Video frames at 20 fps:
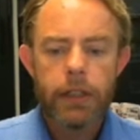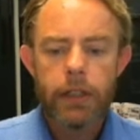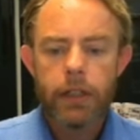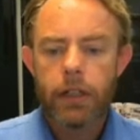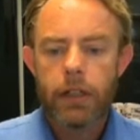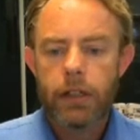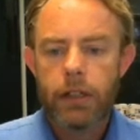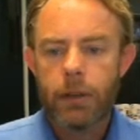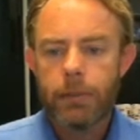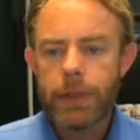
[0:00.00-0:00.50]

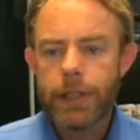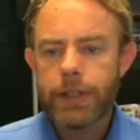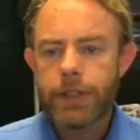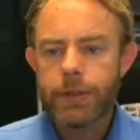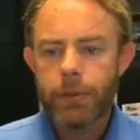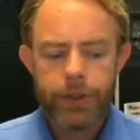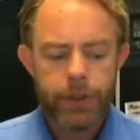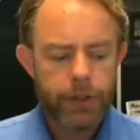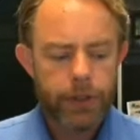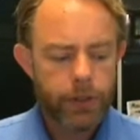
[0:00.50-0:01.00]

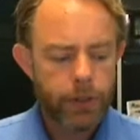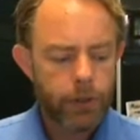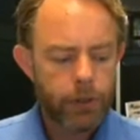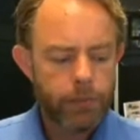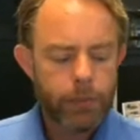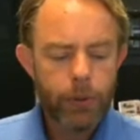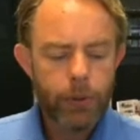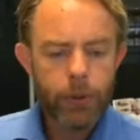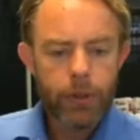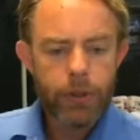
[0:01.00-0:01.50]
Comments within her
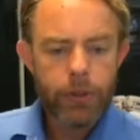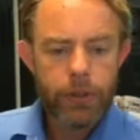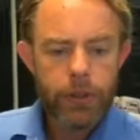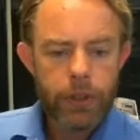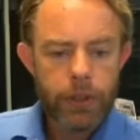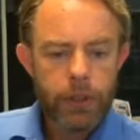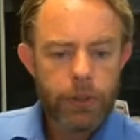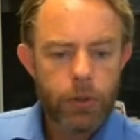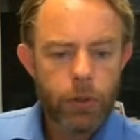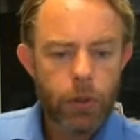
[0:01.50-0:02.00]
report
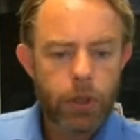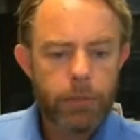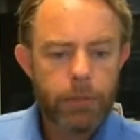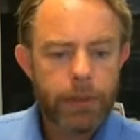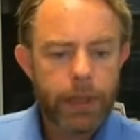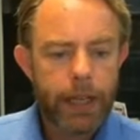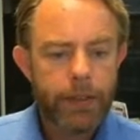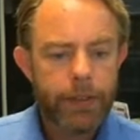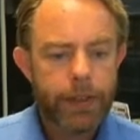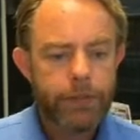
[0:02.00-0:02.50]
talk
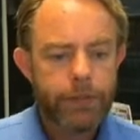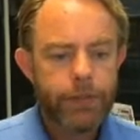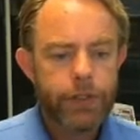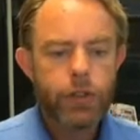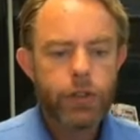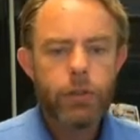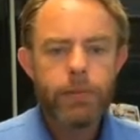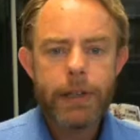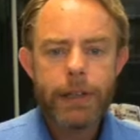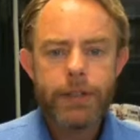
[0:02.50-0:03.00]
about that for
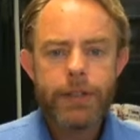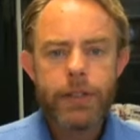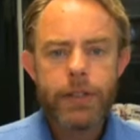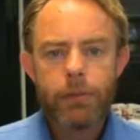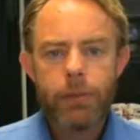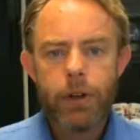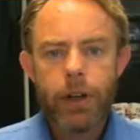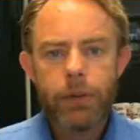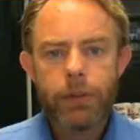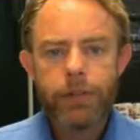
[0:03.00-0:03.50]
2 months in a
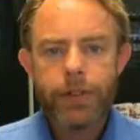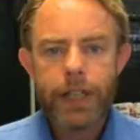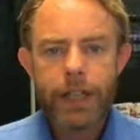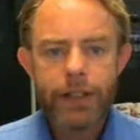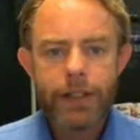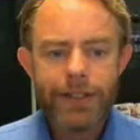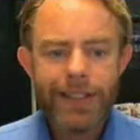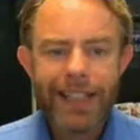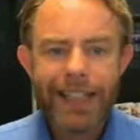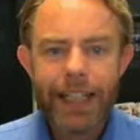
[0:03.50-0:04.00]
row we've
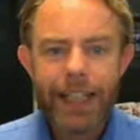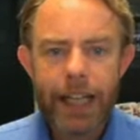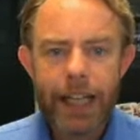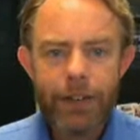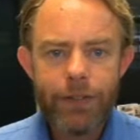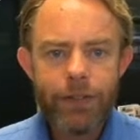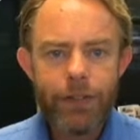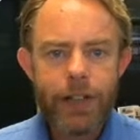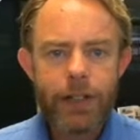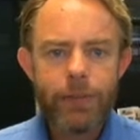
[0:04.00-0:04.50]
now seen
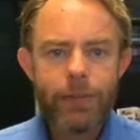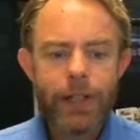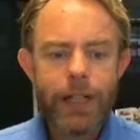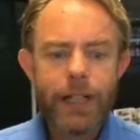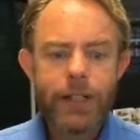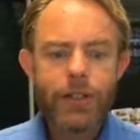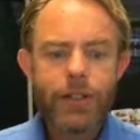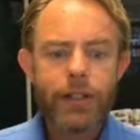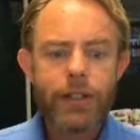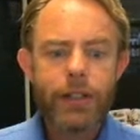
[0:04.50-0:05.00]
every
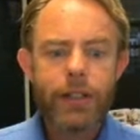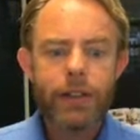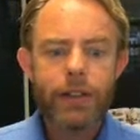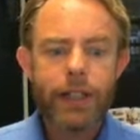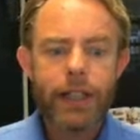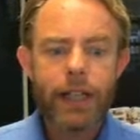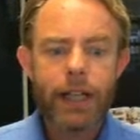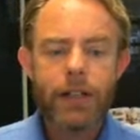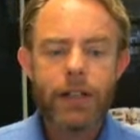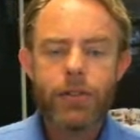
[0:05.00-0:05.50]
region in
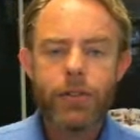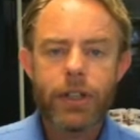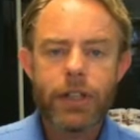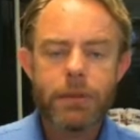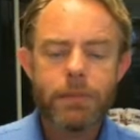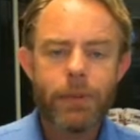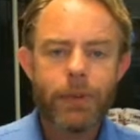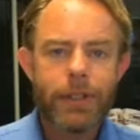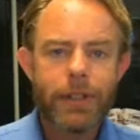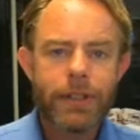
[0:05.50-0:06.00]
the country
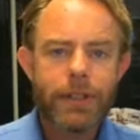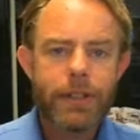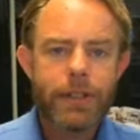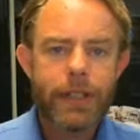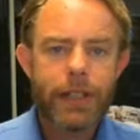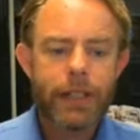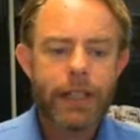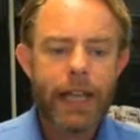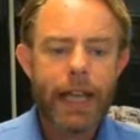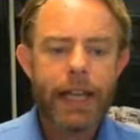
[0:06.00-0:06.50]

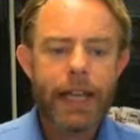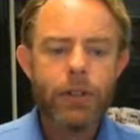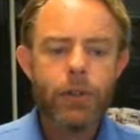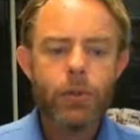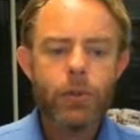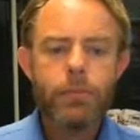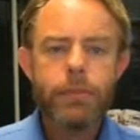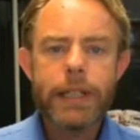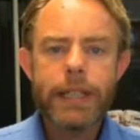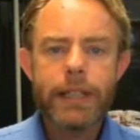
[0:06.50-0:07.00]
experiencing
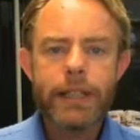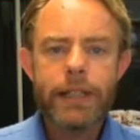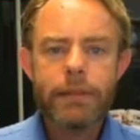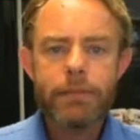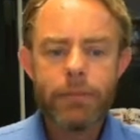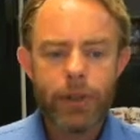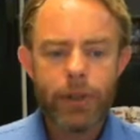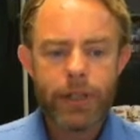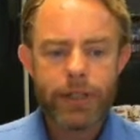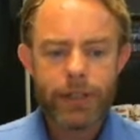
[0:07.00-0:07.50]
annual median
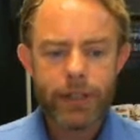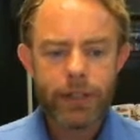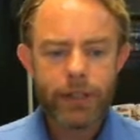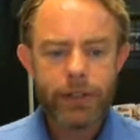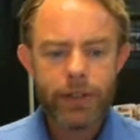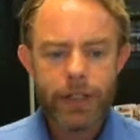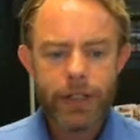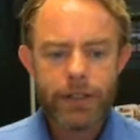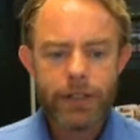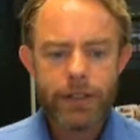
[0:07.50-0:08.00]
price
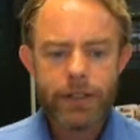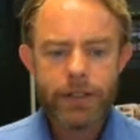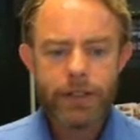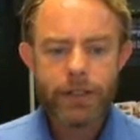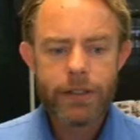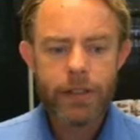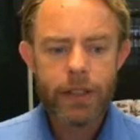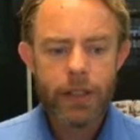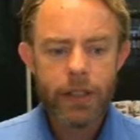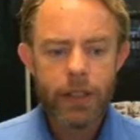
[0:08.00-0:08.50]

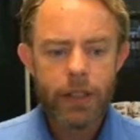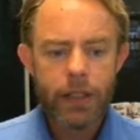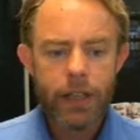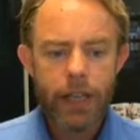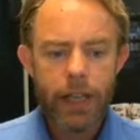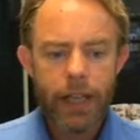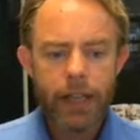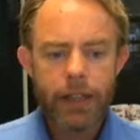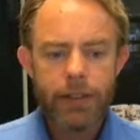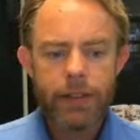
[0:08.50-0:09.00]
increases,
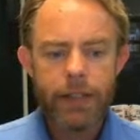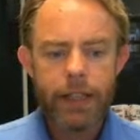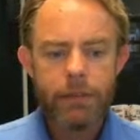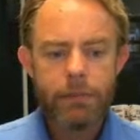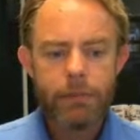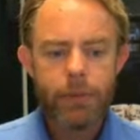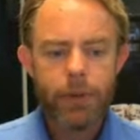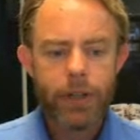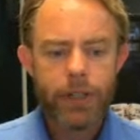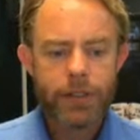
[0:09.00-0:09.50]
and
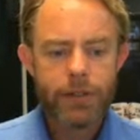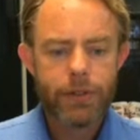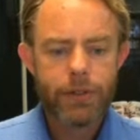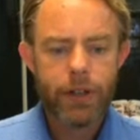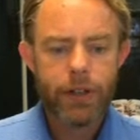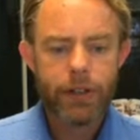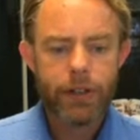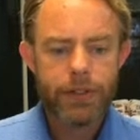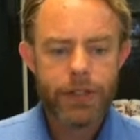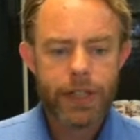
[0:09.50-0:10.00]
that price
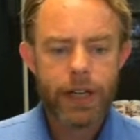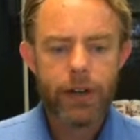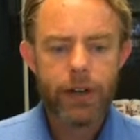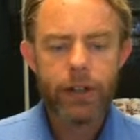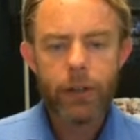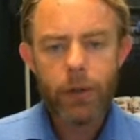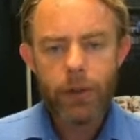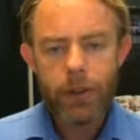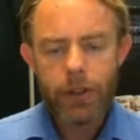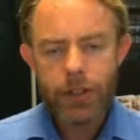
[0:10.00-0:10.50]
growth is
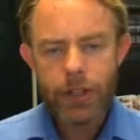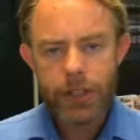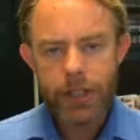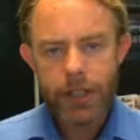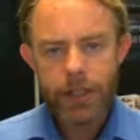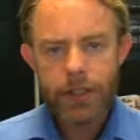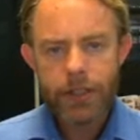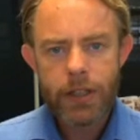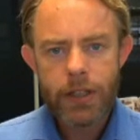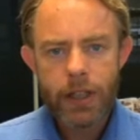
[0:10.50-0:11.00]
carrying on, although she
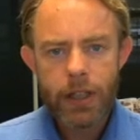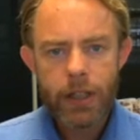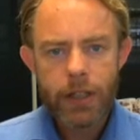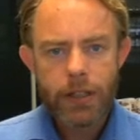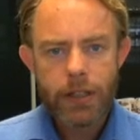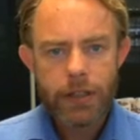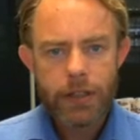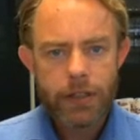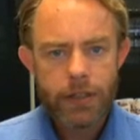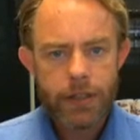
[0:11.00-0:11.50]
does
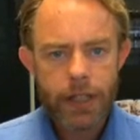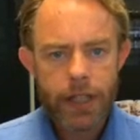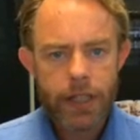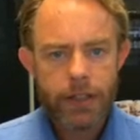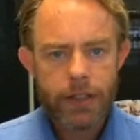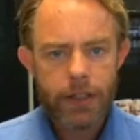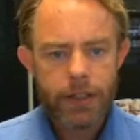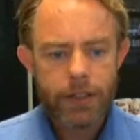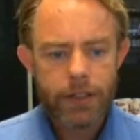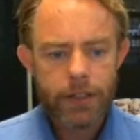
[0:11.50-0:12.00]
say
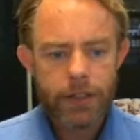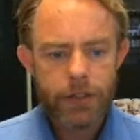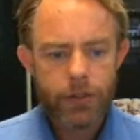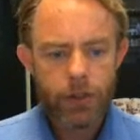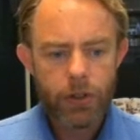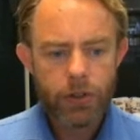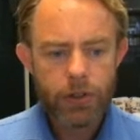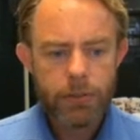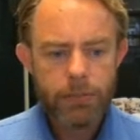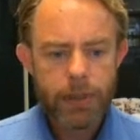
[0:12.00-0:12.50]
that the
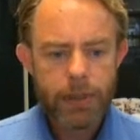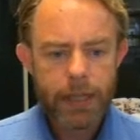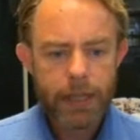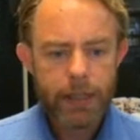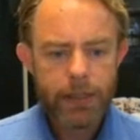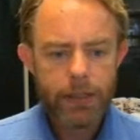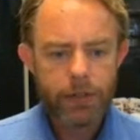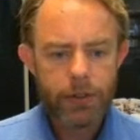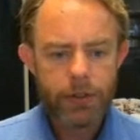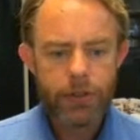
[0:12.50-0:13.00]
strong
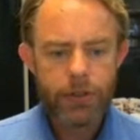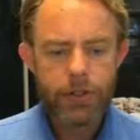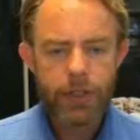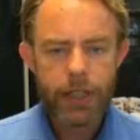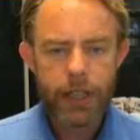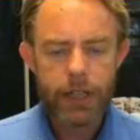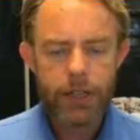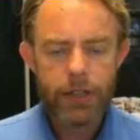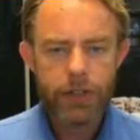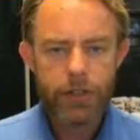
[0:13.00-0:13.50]
demand across the
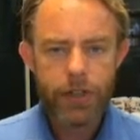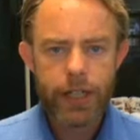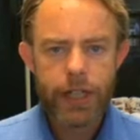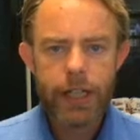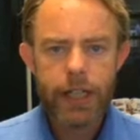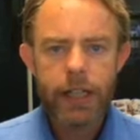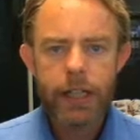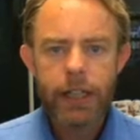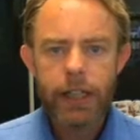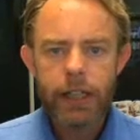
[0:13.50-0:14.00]

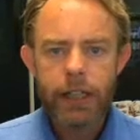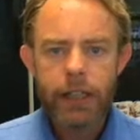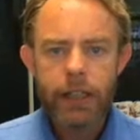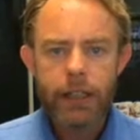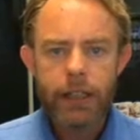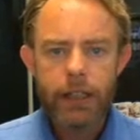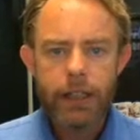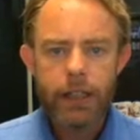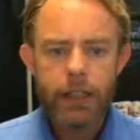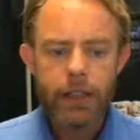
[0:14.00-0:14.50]
country
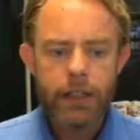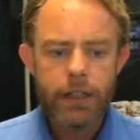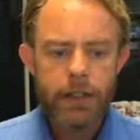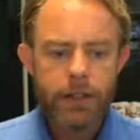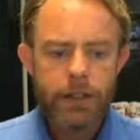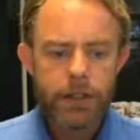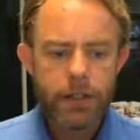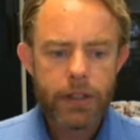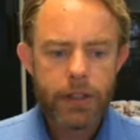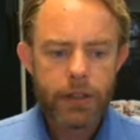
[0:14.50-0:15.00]

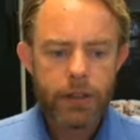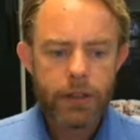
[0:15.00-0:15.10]
is